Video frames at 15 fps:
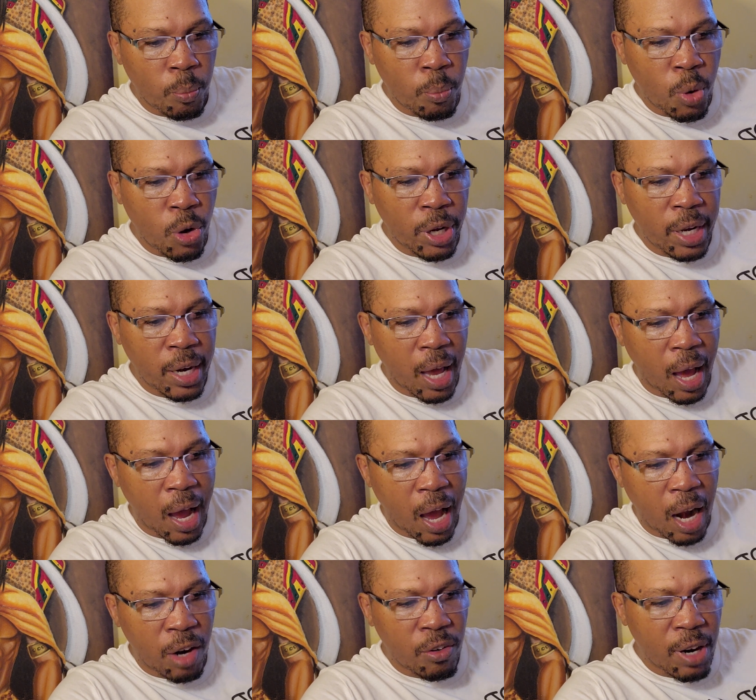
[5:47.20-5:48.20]
bringing
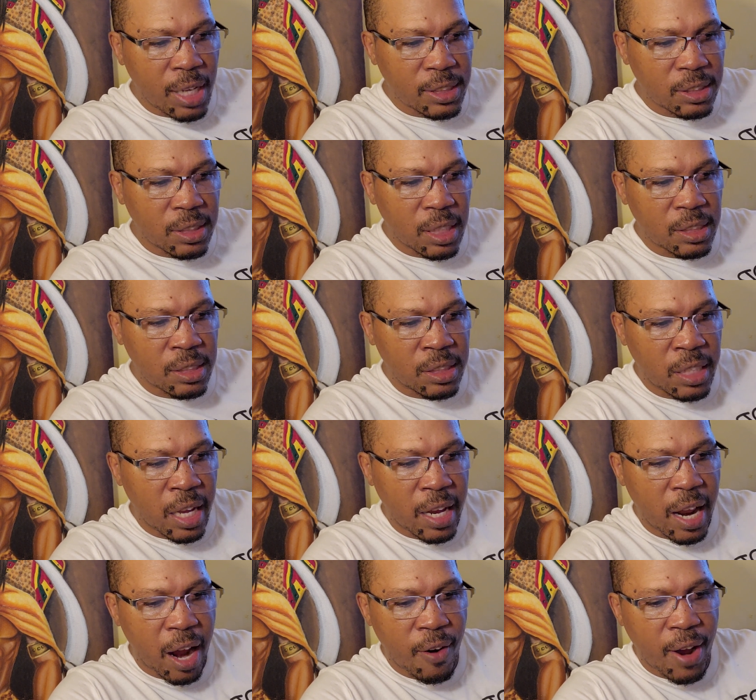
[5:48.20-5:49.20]
all Rastas
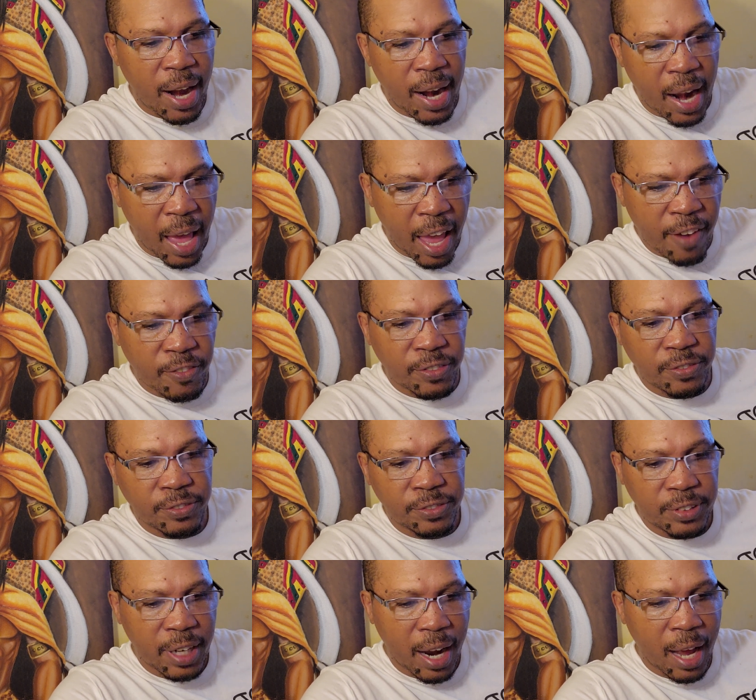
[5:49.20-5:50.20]
dead or alive.
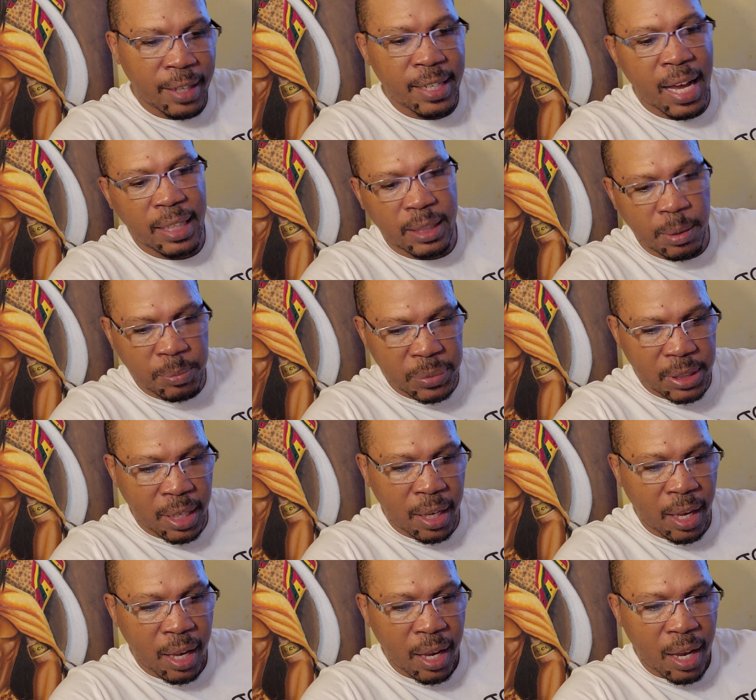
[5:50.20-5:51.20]
That him
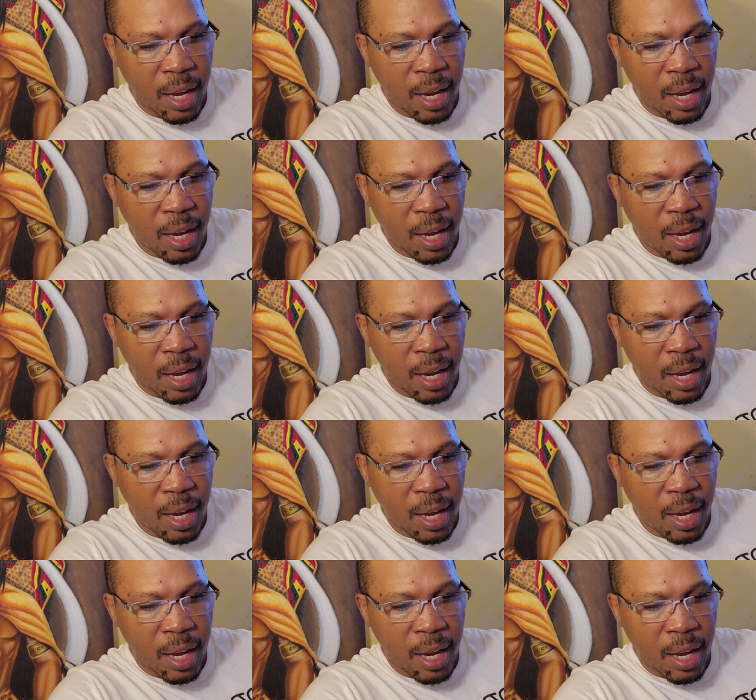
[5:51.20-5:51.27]
say.